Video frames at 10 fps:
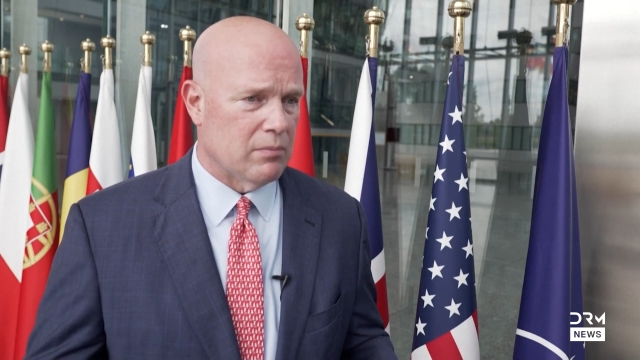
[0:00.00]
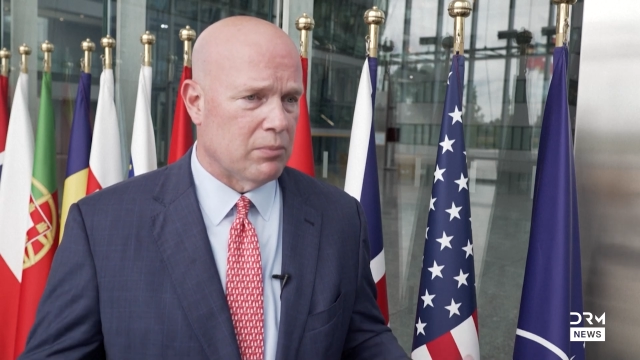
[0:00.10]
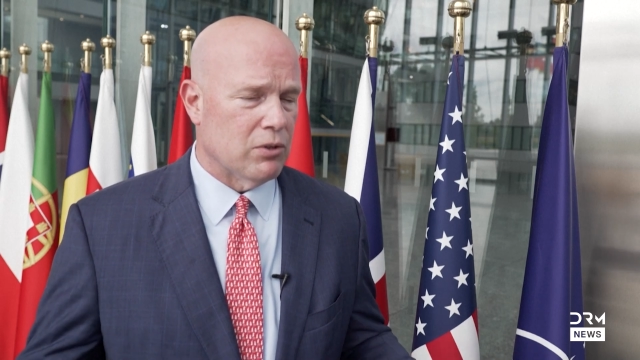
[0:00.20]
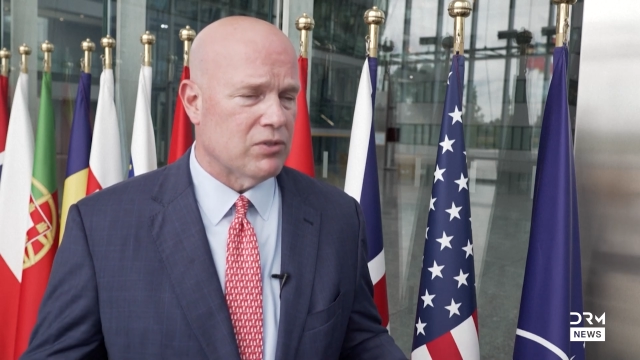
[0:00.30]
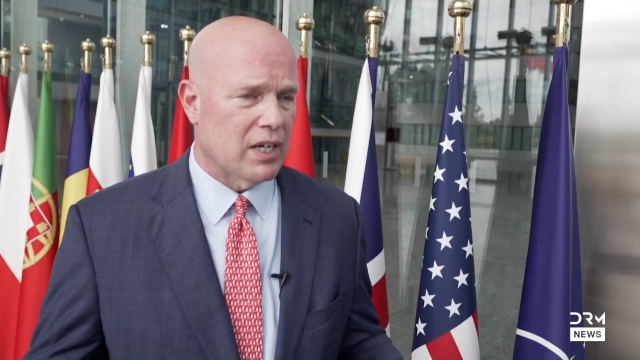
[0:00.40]

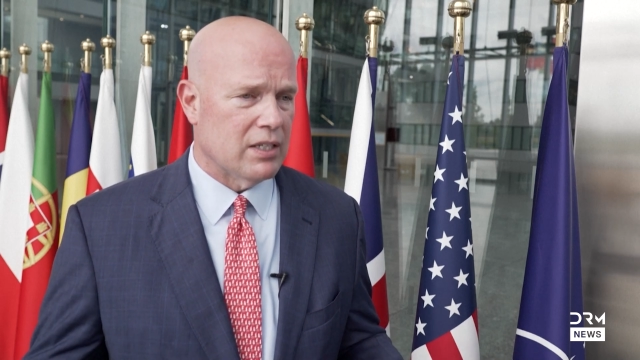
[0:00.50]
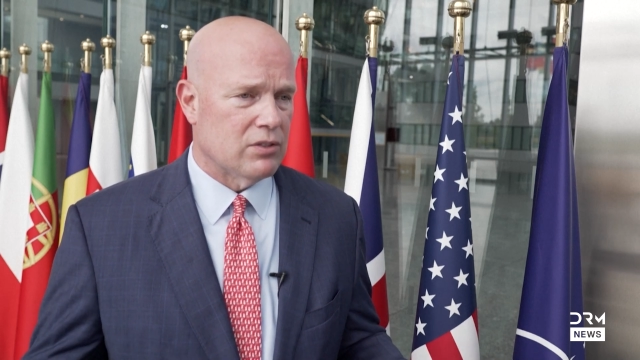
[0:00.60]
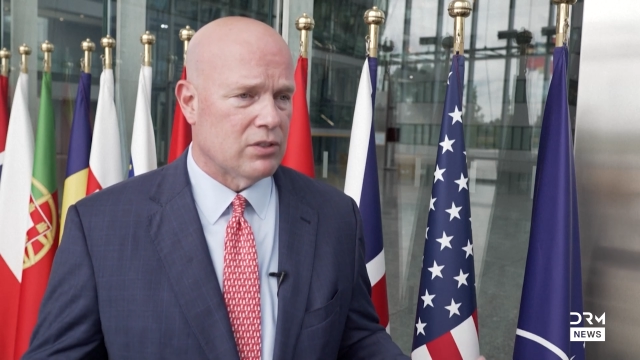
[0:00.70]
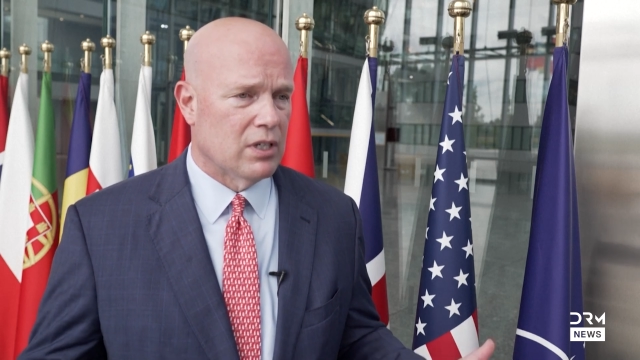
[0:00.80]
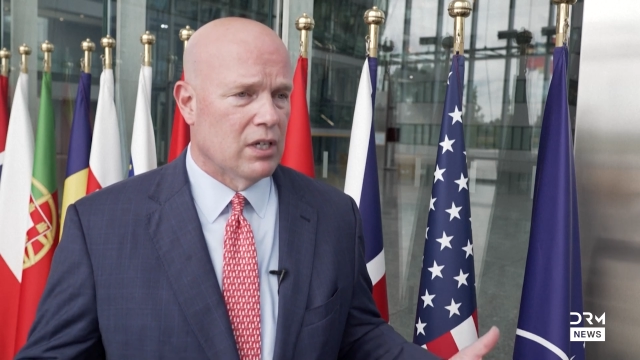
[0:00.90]
Both
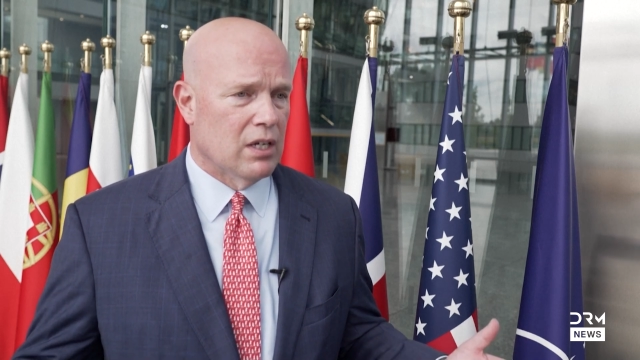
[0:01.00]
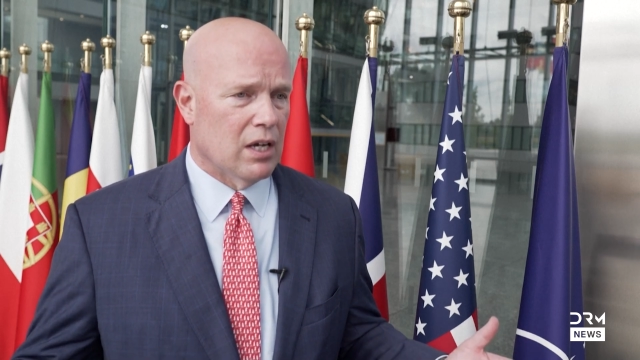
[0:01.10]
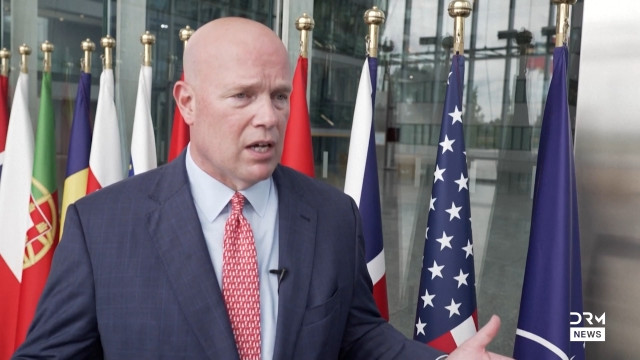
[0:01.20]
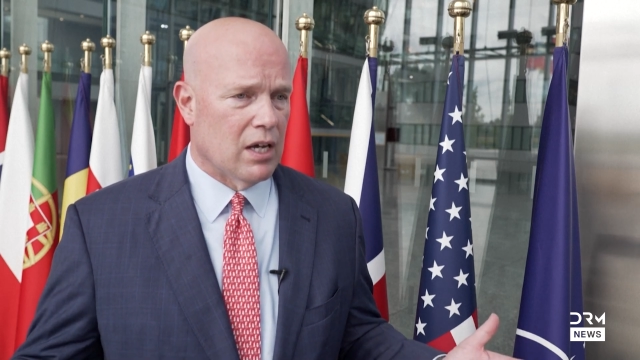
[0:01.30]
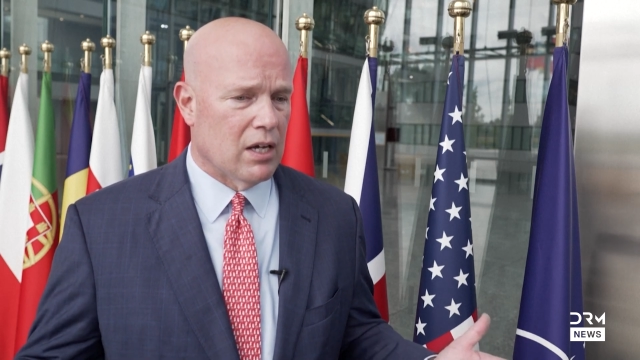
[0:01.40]
sides
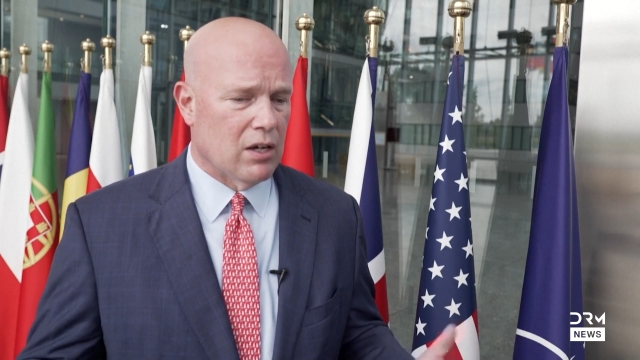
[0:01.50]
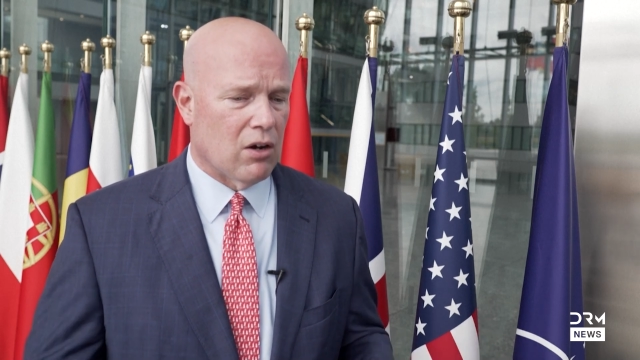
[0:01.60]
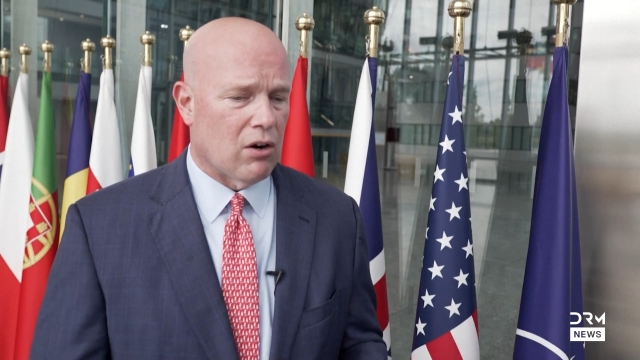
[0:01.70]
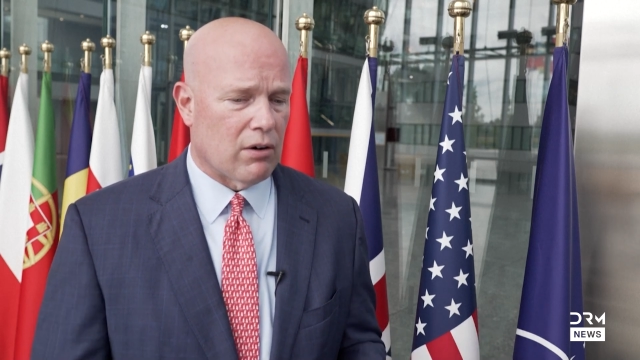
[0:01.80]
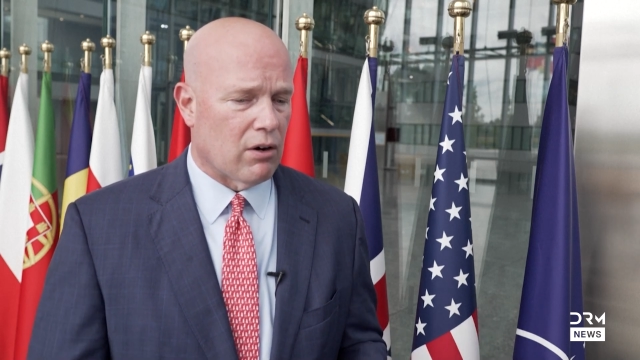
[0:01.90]

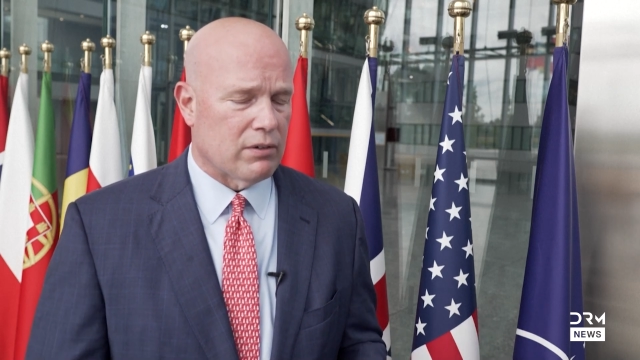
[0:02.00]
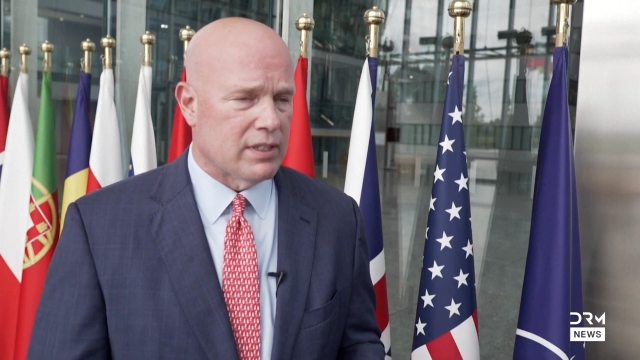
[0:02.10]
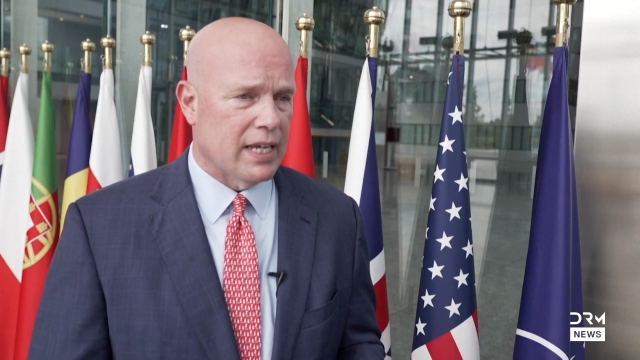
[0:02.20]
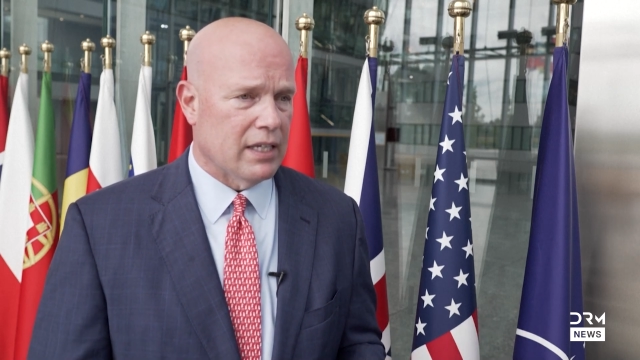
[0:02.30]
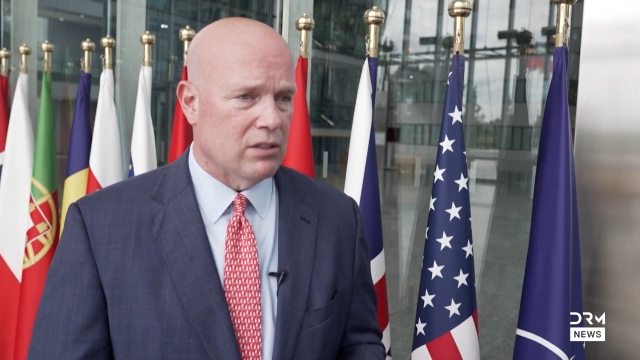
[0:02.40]
are
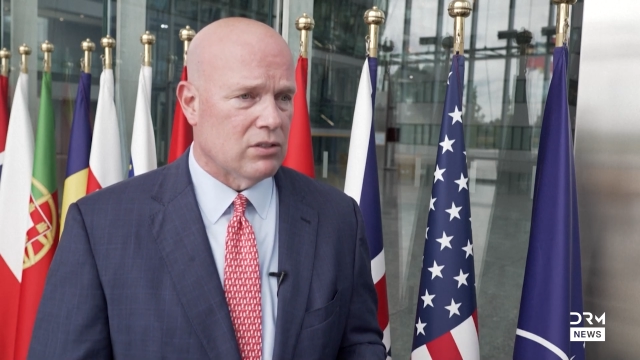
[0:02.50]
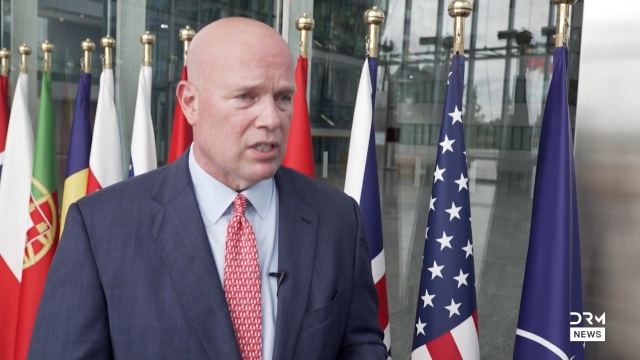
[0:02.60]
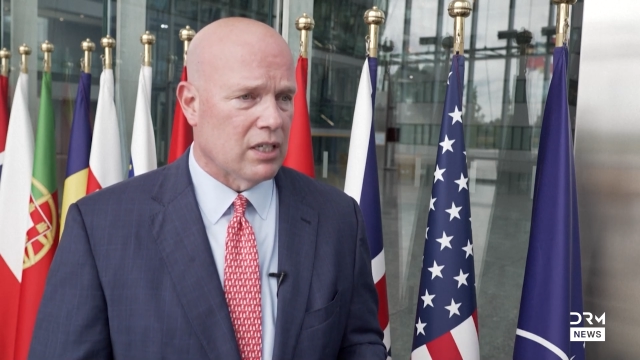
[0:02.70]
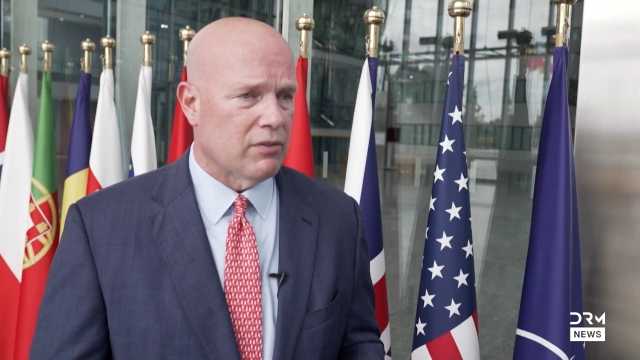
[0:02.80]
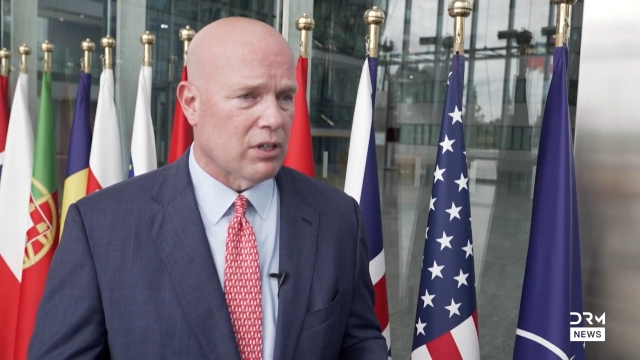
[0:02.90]
taking
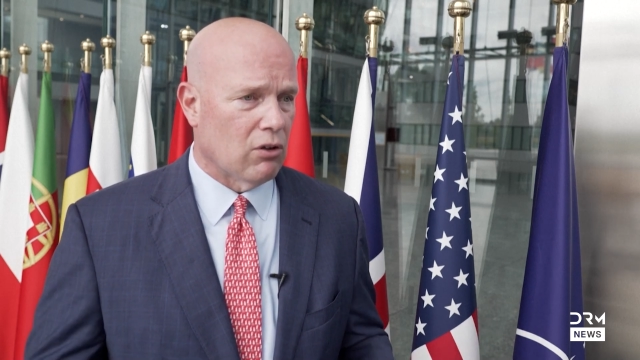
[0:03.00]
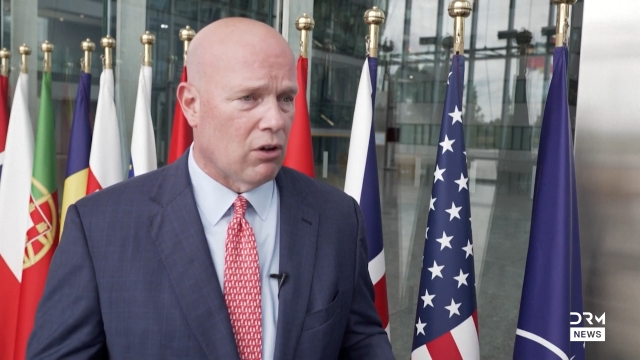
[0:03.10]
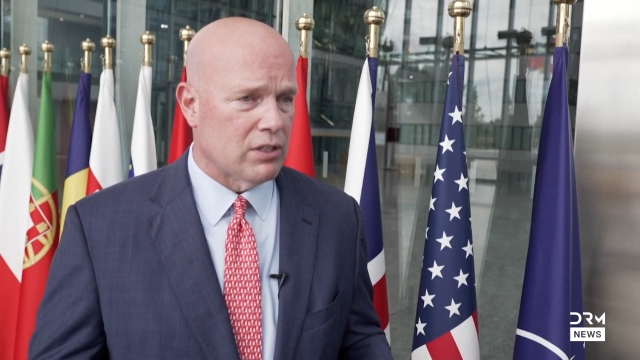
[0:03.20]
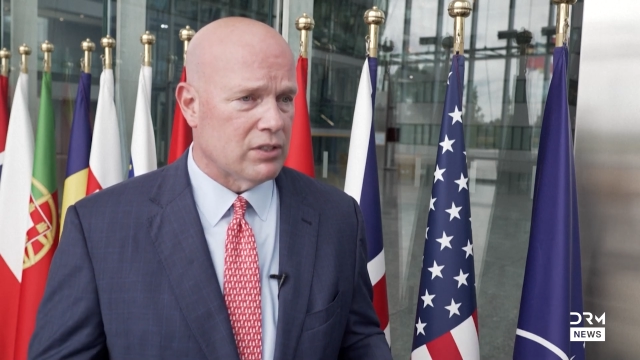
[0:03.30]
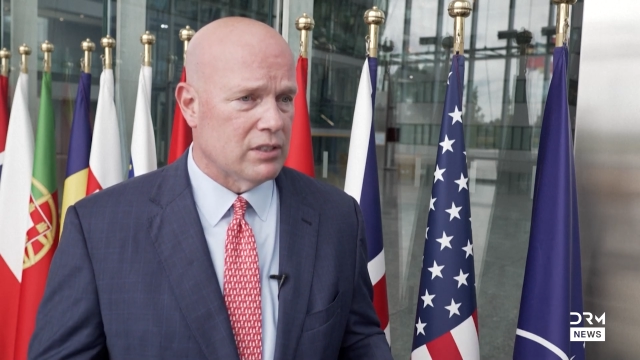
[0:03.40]
significant
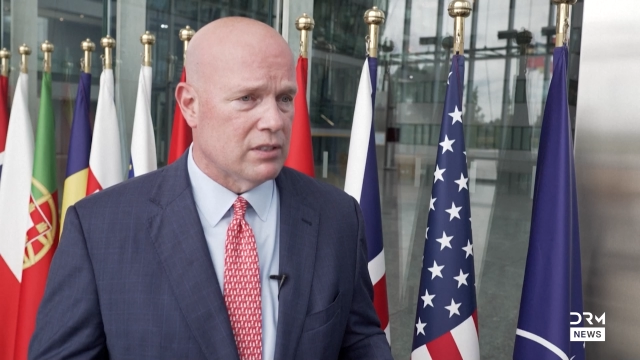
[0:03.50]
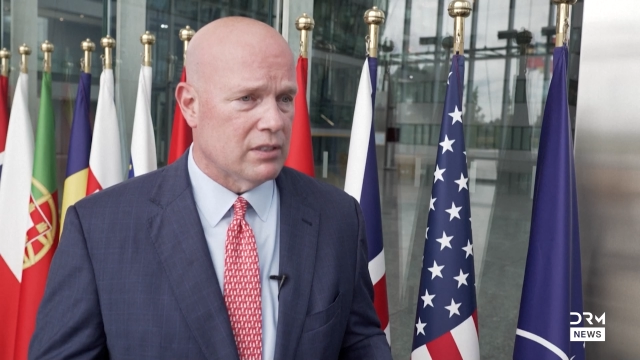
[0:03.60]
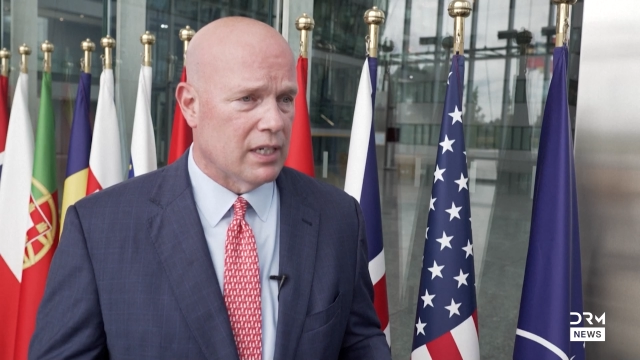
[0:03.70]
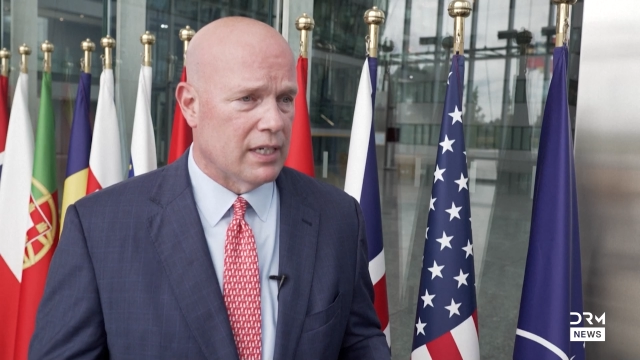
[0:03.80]
losses,